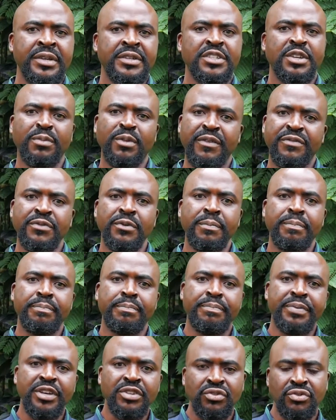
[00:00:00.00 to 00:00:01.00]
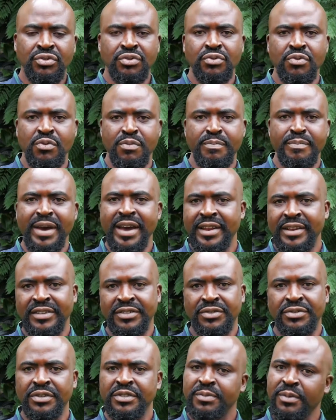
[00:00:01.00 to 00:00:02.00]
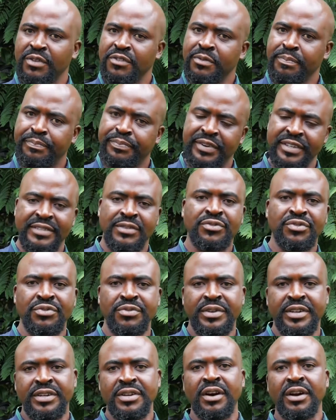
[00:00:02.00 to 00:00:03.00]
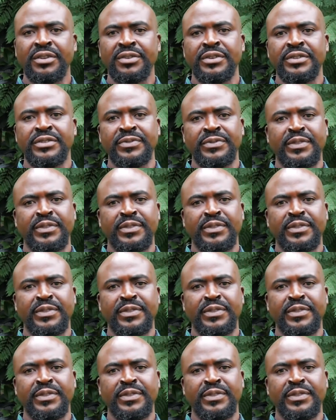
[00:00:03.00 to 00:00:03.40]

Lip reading: Some of you pursue medics, some of you pursue the doctors,